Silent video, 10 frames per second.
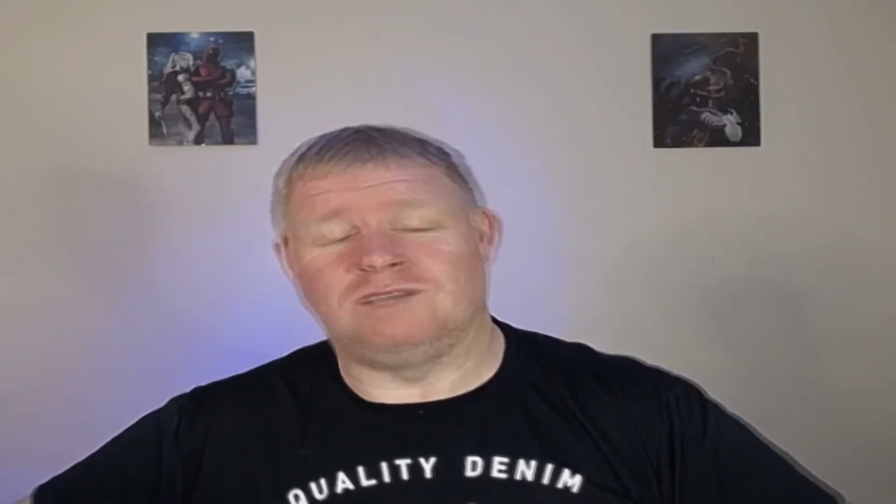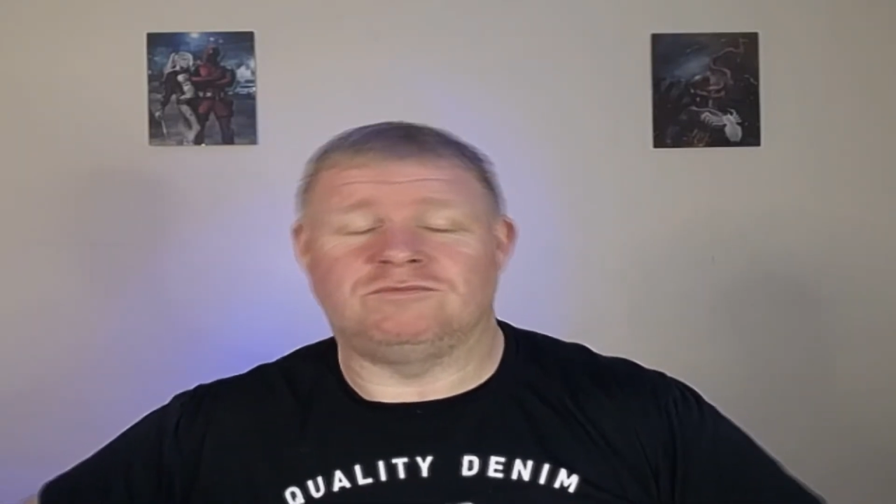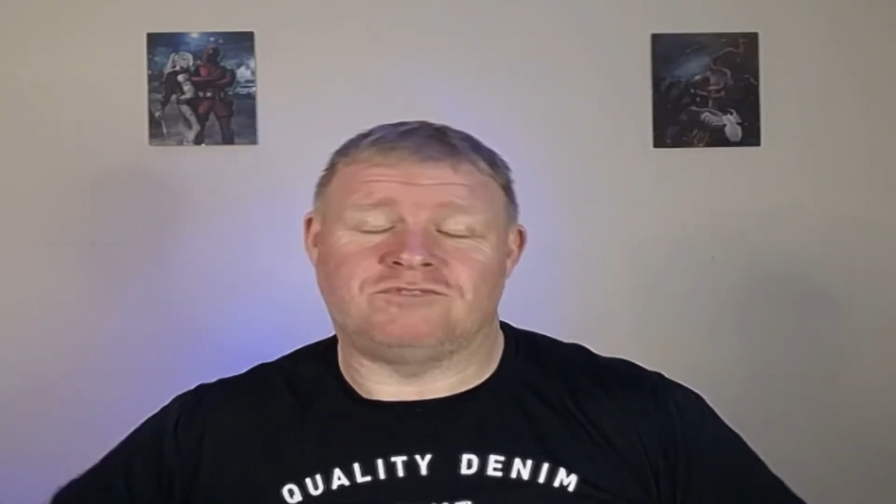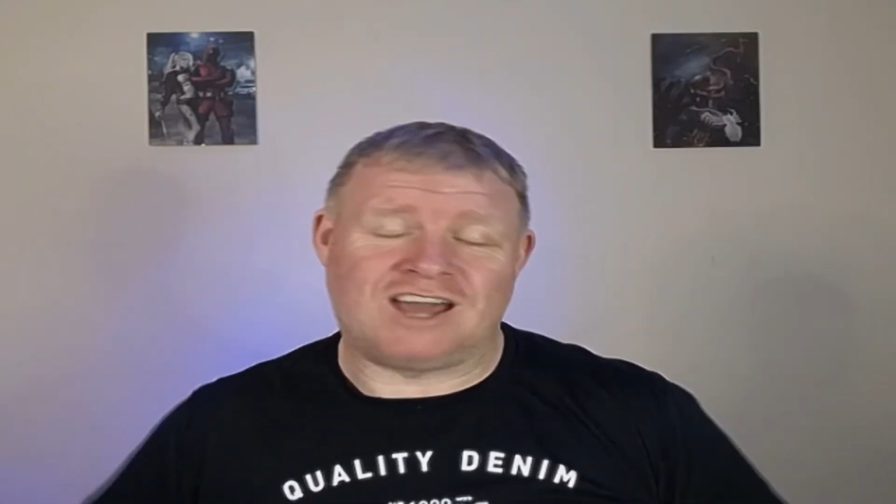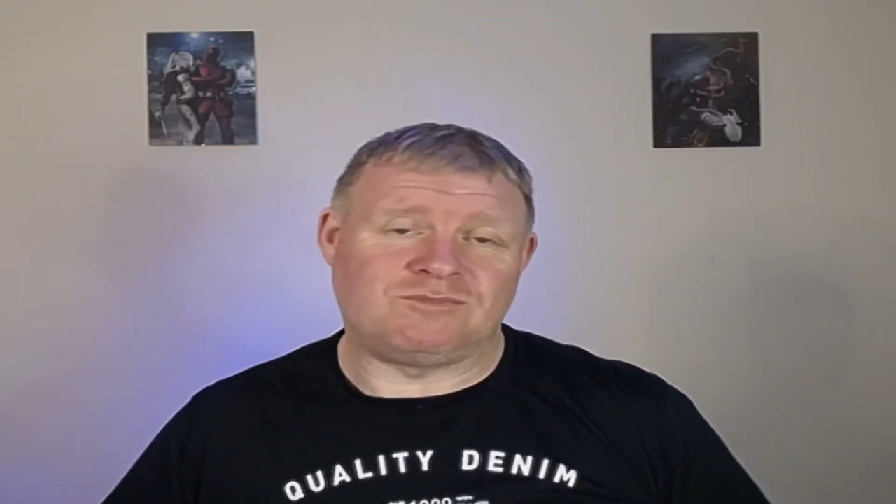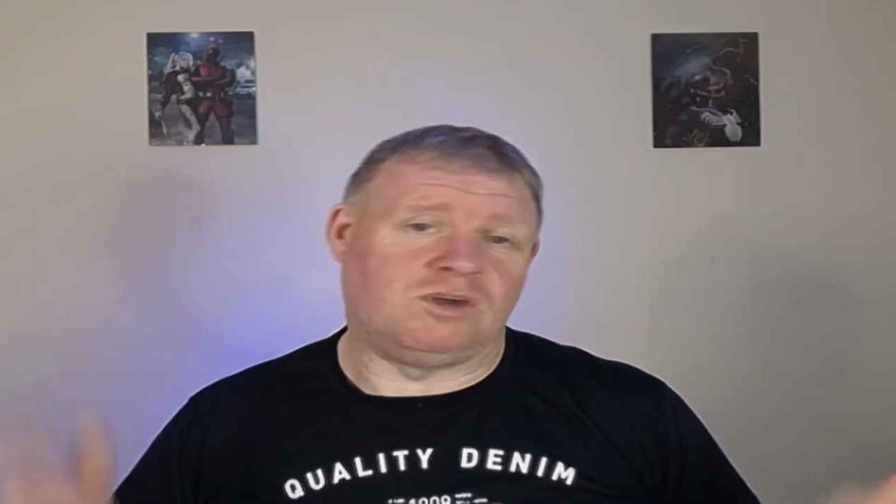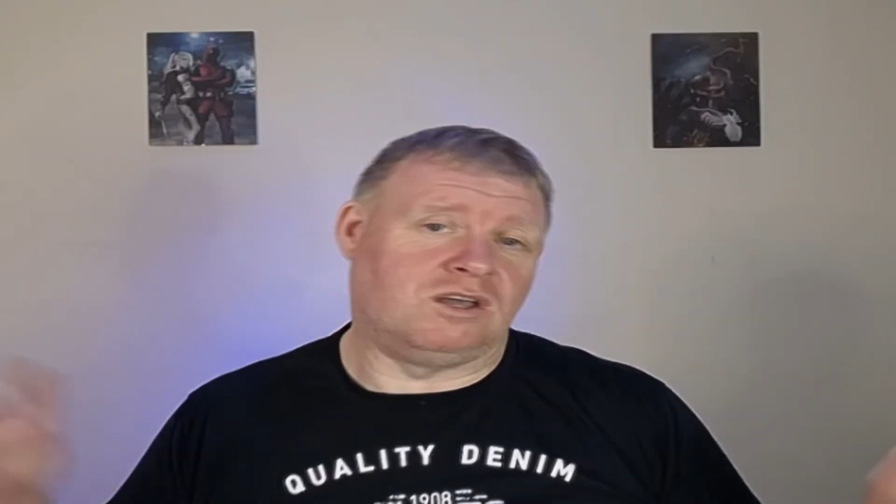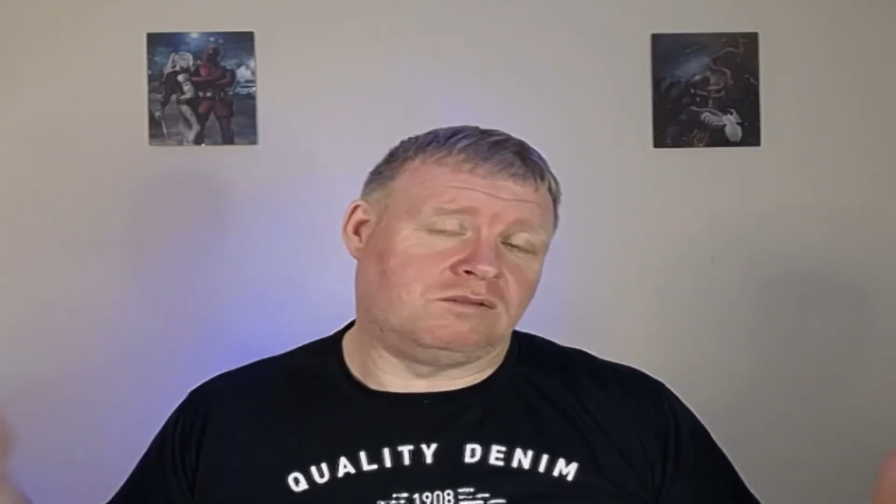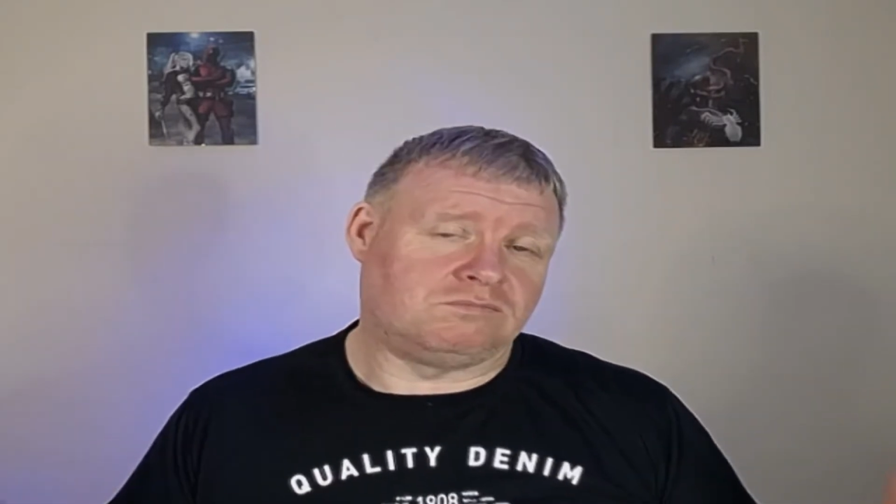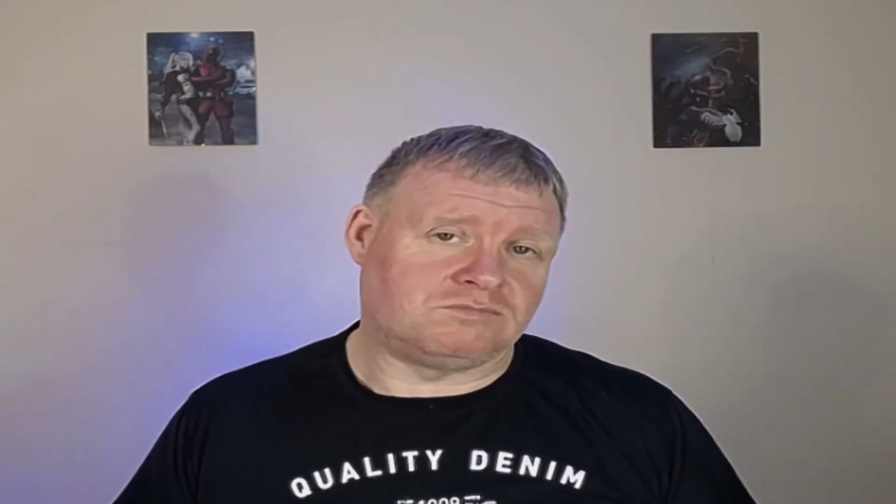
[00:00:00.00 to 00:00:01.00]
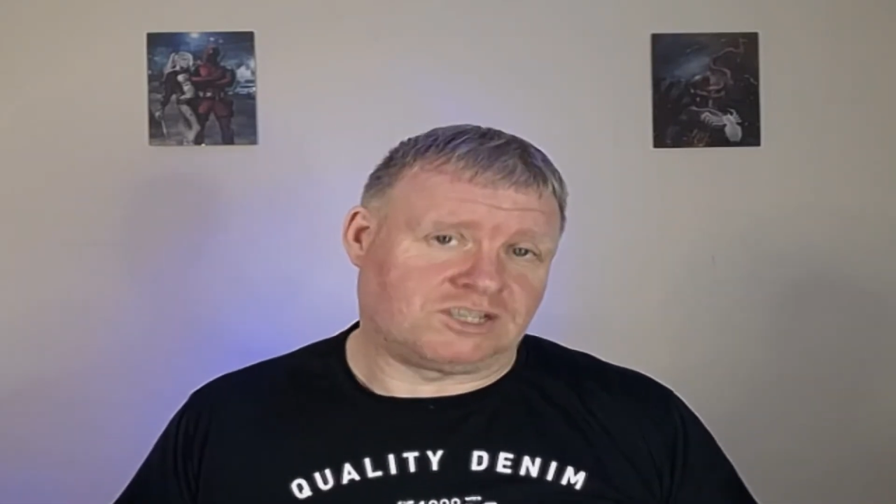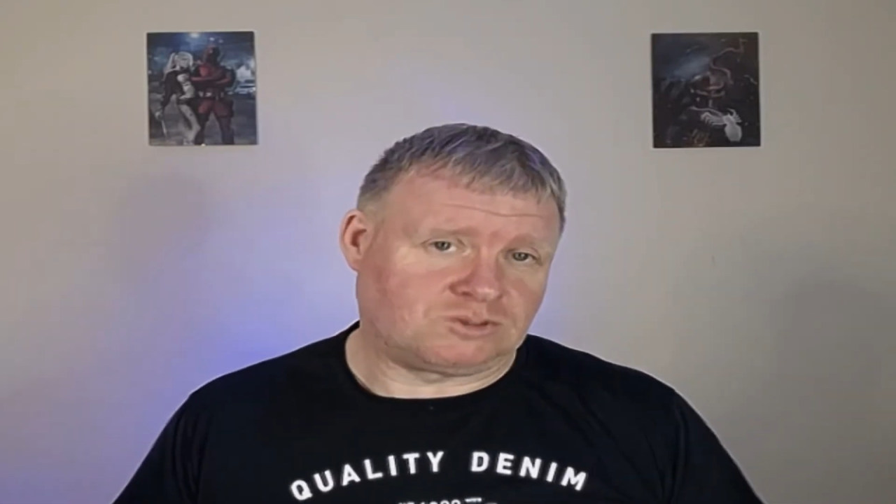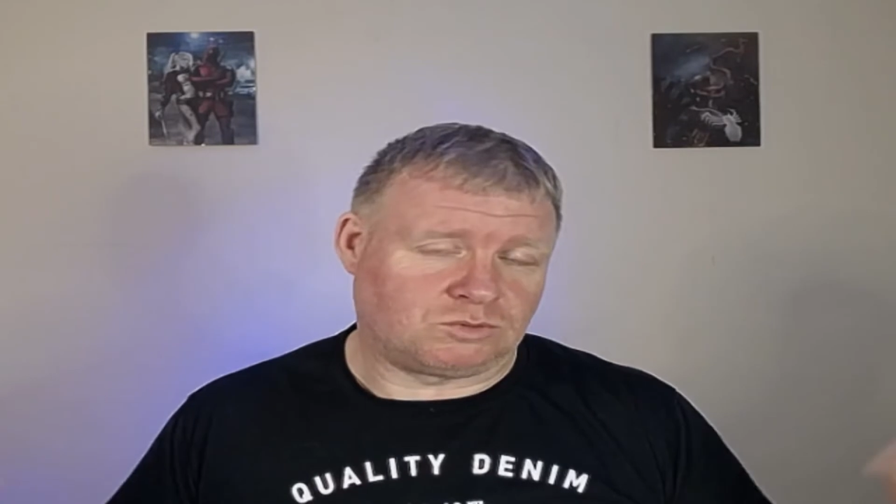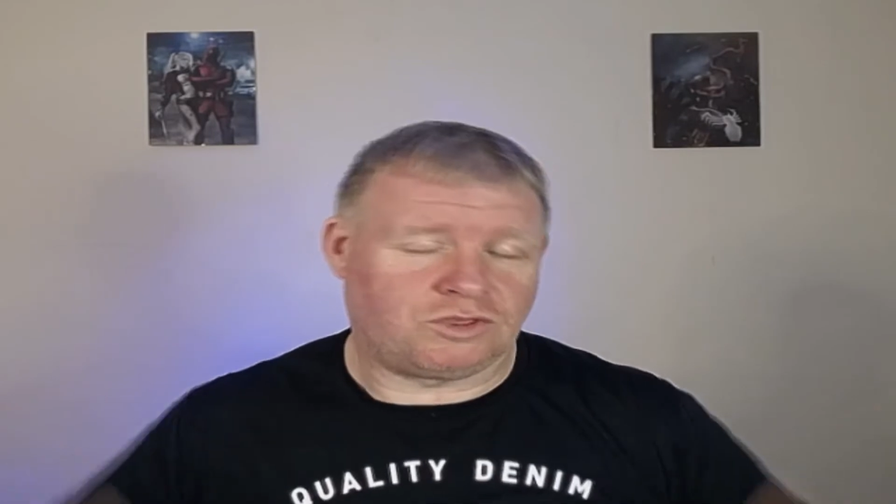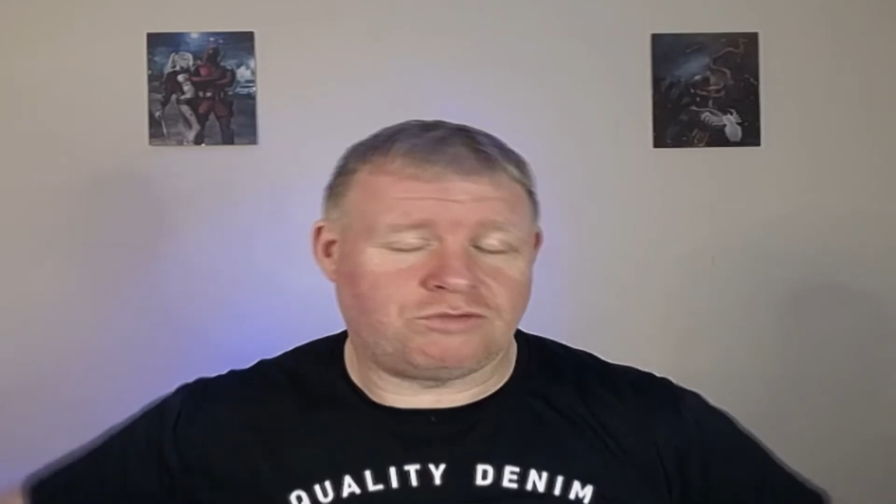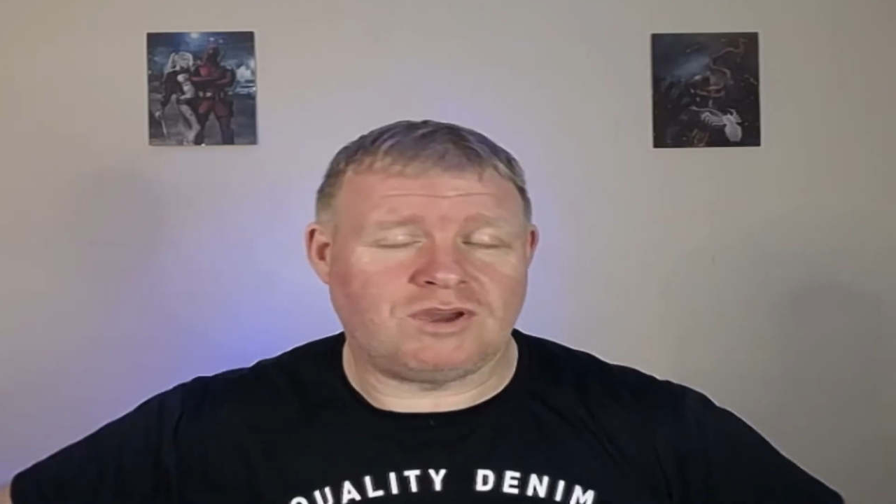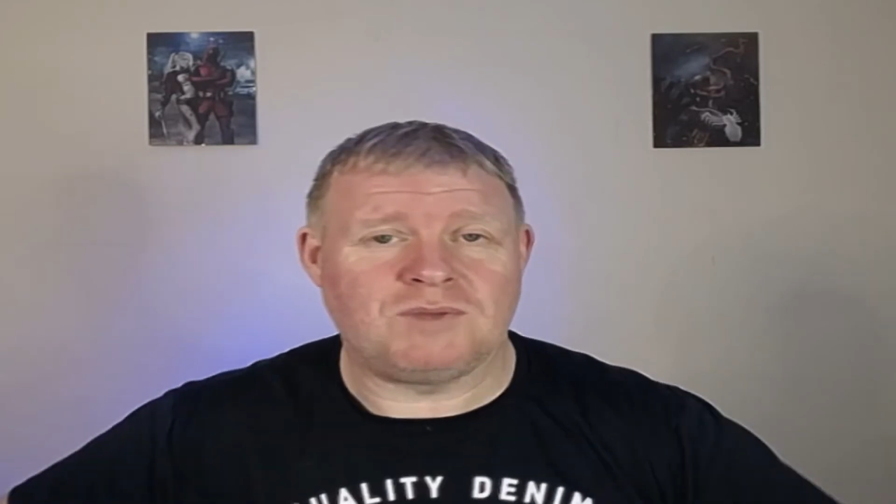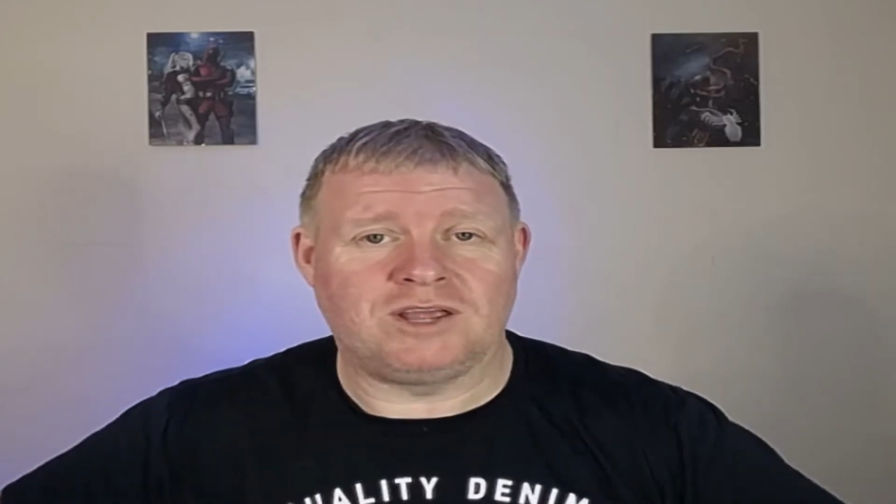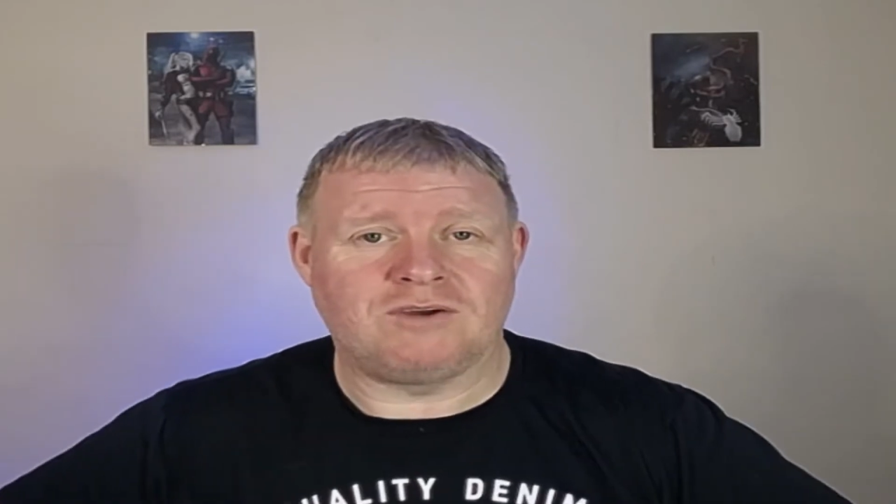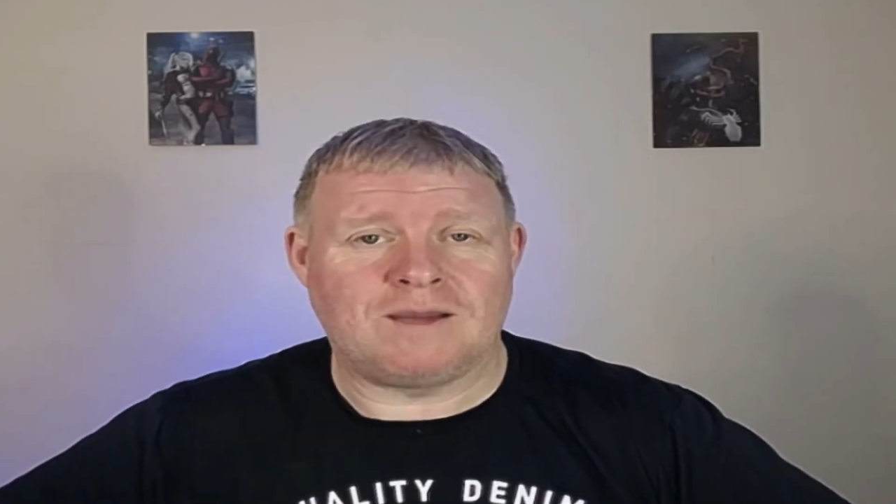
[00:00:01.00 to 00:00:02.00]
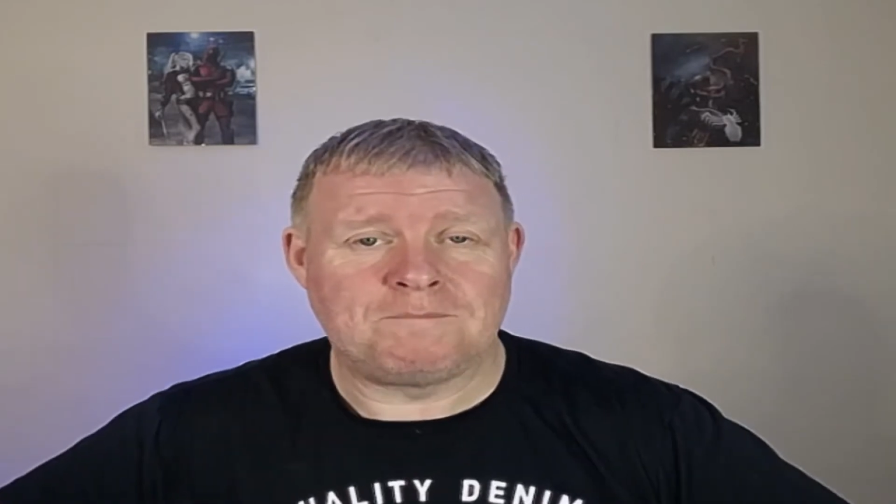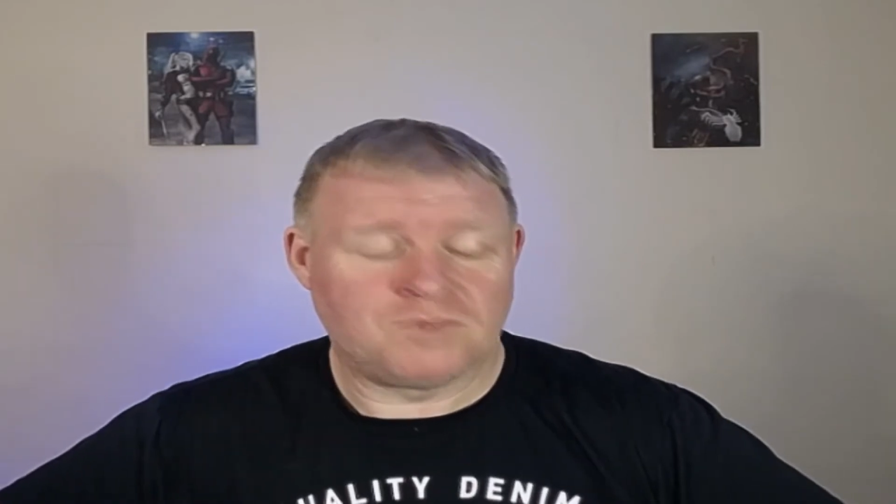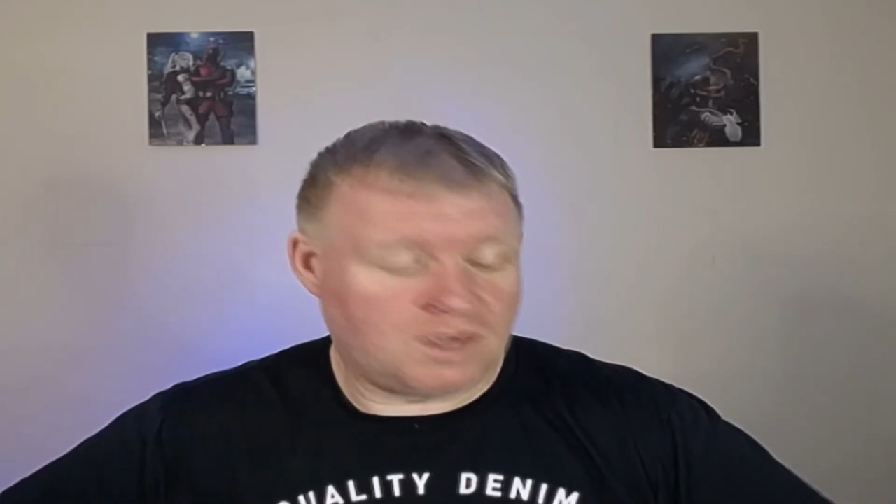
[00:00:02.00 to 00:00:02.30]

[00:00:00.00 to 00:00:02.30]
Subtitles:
5ml takes you up to 3mg.